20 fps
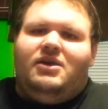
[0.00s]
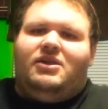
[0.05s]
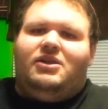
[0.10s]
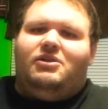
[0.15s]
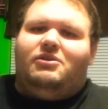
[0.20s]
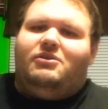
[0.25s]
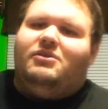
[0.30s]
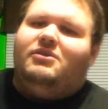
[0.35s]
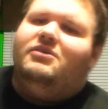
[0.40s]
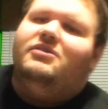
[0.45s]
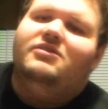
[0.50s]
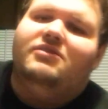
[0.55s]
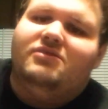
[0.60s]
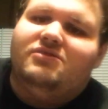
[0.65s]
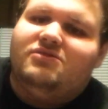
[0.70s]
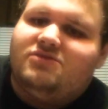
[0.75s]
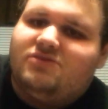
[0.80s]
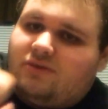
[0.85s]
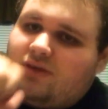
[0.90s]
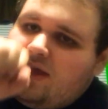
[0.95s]

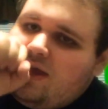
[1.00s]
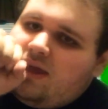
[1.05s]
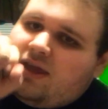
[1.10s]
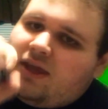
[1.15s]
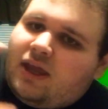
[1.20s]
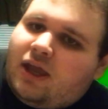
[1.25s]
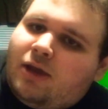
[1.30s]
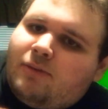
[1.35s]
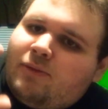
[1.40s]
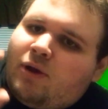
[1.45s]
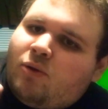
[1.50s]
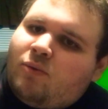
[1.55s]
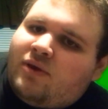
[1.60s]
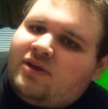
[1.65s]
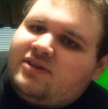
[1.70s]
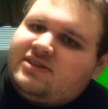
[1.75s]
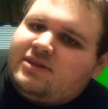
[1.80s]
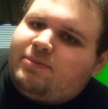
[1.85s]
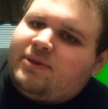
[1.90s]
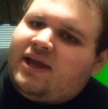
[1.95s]
He's Elmo
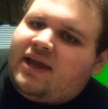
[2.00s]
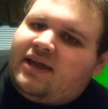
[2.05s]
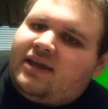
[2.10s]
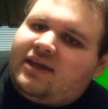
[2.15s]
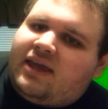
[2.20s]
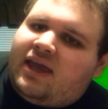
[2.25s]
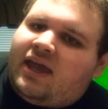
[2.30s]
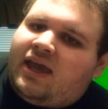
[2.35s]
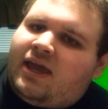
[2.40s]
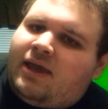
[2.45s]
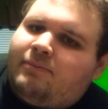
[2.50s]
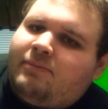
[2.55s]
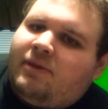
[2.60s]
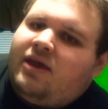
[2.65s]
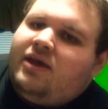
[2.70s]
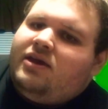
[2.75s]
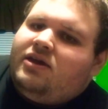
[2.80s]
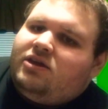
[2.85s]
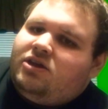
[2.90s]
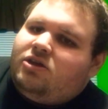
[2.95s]
wants to play a game.
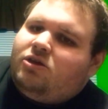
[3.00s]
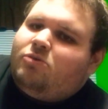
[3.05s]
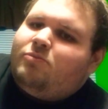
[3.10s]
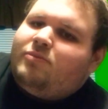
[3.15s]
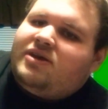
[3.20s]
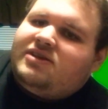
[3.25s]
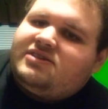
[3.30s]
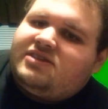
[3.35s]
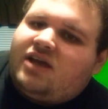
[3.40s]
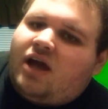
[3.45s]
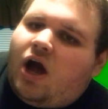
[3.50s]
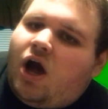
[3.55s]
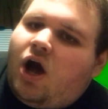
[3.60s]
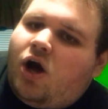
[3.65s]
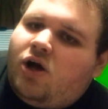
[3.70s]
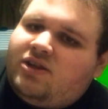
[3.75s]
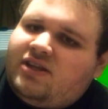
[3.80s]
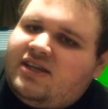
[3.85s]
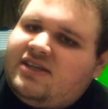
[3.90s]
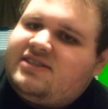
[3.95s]
You must
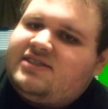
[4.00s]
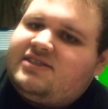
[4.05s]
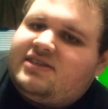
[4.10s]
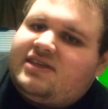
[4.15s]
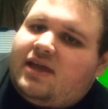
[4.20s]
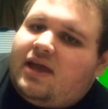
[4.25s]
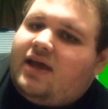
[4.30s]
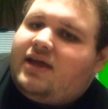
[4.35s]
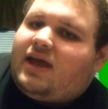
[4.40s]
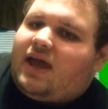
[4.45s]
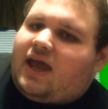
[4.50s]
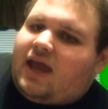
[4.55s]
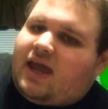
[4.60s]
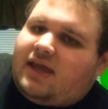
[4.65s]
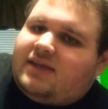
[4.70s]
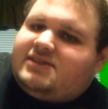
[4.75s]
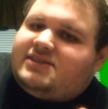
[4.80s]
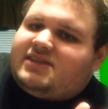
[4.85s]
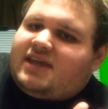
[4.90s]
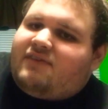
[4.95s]
call these
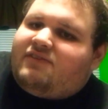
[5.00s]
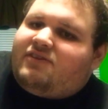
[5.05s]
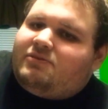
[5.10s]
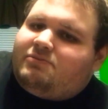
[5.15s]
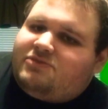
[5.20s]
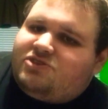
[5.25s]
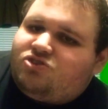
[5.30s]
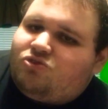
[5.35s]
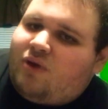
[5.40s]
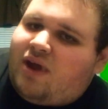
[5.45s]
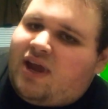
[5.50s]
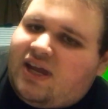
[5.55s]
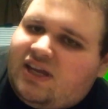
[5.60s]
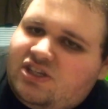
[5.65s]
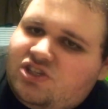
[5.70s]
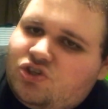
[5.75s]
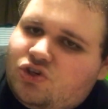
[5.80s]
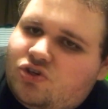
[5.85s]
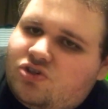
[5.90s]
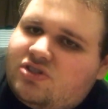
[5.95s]
7
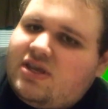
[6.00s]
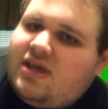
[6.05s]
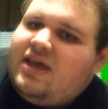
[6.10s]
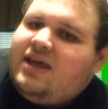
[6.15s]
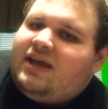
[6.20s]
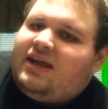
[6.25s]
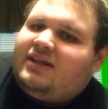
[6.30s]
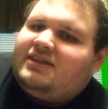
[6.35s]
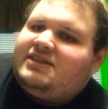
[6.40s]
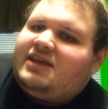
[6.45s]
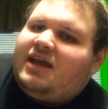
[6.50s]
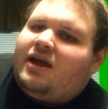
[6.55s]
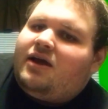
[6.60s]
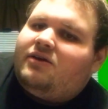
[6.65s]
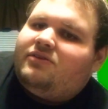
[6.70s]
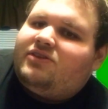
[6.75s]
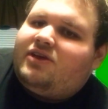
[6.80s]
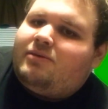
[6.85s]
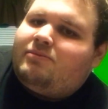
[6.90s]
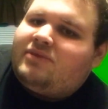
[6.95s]
strangers and
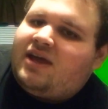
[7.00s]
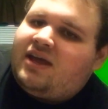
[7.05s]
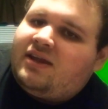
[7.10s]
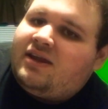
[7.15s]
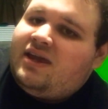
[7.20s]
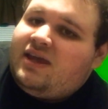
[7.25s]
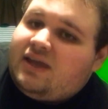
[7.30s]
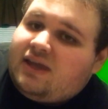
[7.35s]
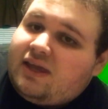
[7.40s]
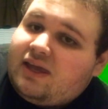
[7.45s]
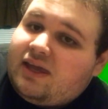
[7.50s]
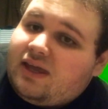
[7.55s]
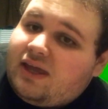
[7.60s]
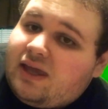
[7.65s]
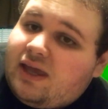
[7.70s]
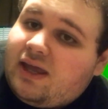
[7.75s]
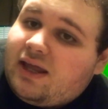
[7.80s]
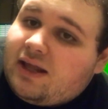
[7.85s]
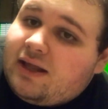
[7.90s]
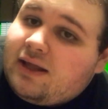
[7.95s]
tell them that
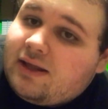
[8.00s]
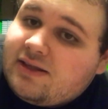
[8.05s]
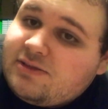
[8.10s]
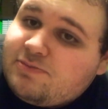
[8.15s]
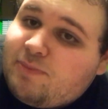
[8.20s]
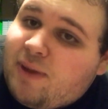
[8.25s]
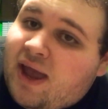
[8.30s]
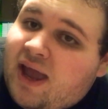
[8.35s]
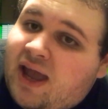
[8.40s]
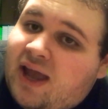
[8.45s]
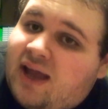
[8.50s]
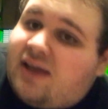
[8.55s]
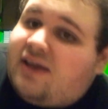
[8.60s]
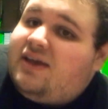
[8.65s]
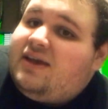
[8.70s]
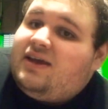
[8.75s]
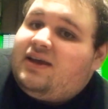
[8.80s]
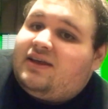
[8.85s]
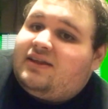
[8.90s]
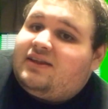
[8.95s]
it's back
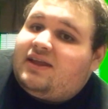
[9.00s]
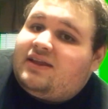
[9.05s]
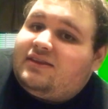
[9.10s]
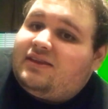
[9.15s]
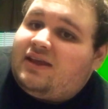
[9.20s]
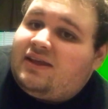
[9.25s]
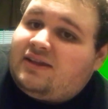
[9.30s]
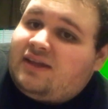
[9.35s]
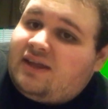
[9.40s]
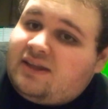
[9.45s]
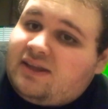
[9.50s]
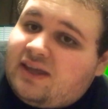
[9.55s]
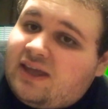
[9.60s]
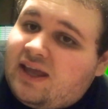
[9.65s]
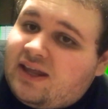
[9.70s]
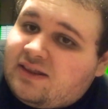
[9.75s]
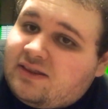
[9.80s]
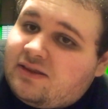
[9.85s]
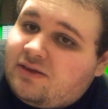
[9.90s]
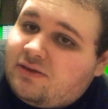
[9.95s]
and that they need to
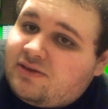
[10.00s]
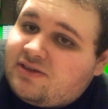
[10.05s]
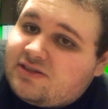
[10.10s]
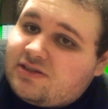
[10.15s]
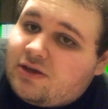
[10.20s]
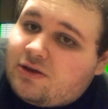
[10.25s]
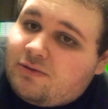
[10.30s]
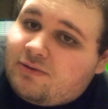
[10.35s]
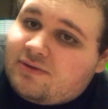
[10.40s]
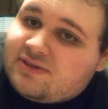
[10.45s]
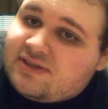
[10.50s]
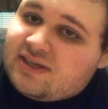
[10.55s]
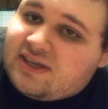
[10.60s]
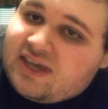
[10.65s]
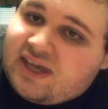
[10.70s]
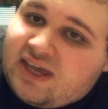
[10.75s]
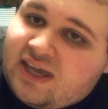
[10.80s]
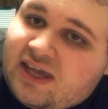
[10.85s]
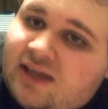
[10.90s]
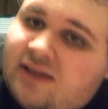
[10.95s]
get through the sewers
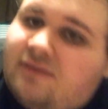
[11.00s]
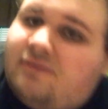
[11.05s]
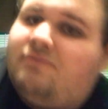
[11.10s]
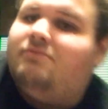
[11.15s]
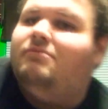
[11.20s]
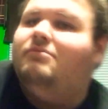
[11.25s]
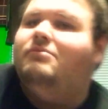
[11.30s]
again.